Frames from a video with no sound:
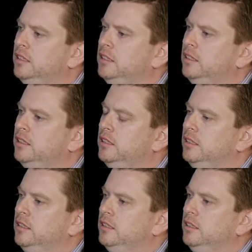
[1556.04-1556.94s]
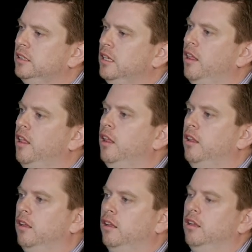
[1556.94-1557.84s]

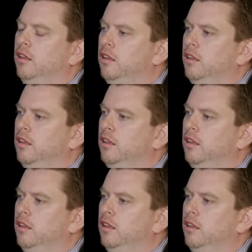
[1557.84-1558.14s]
[no speech]